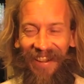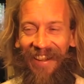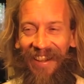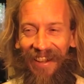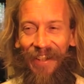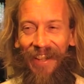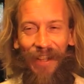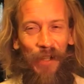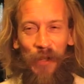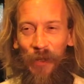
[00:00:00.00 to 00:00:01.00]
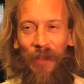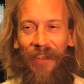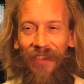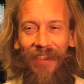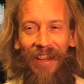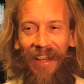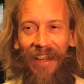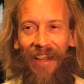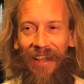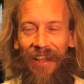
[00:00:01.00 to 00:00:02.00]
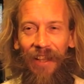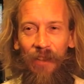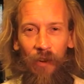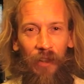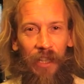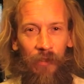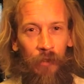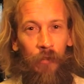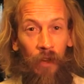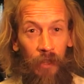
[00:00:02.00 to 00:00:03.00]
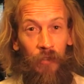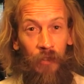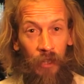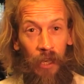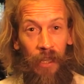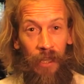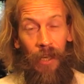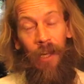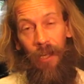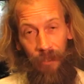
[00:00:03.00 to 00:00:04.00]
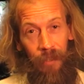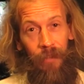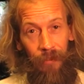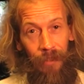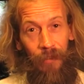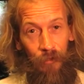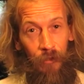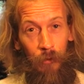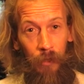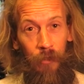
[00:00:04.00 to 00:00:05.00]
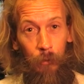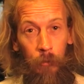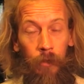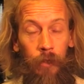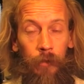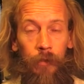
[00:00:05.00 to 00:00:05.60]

If I give advice today, I need to listen to it tomorrow.